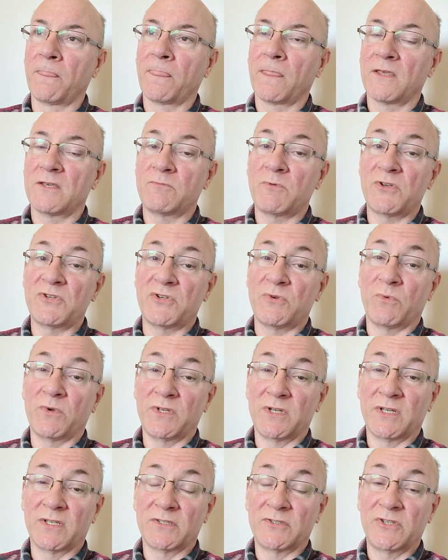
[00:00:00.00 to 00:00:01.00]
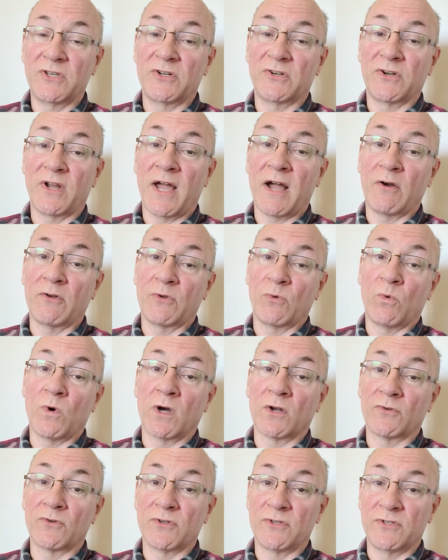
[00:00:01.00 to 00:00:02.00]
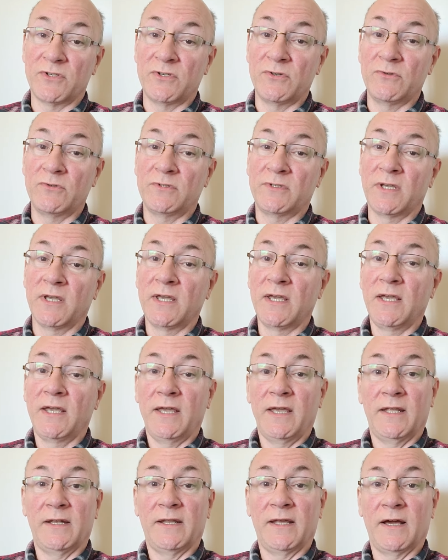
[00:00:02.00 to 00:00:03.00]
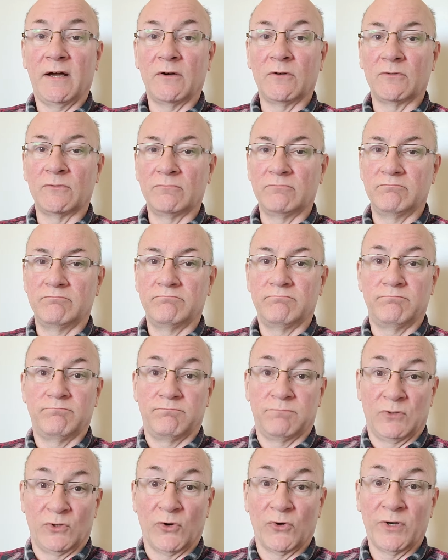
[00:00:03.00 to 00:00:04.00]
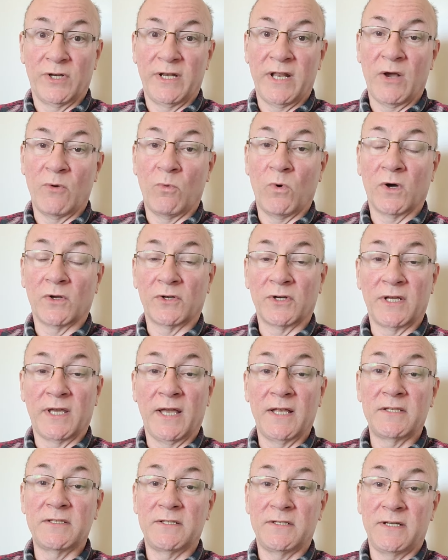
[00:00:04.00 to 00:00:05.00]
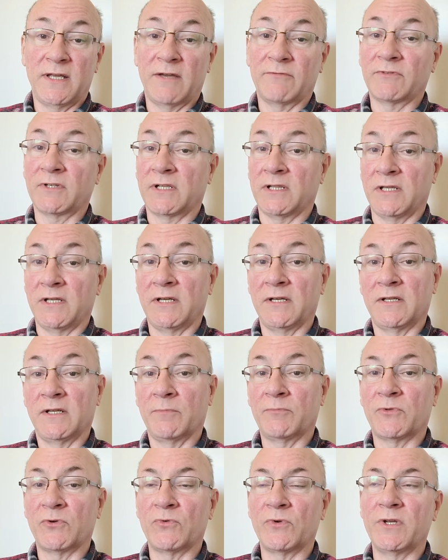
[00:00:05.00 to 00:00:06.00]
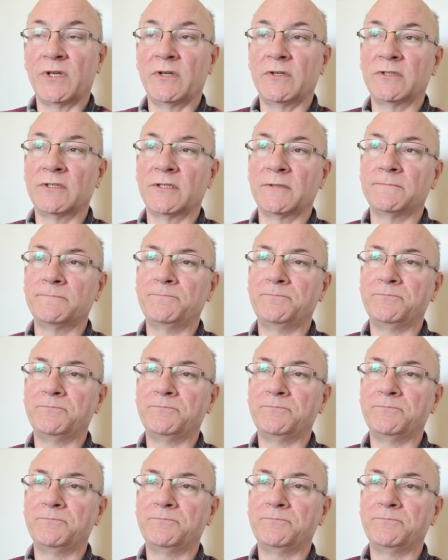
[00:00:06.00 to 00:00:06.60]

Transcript: especially when you consider how the water is used and how dirty that water gets, and you have to clean it up to reuse it.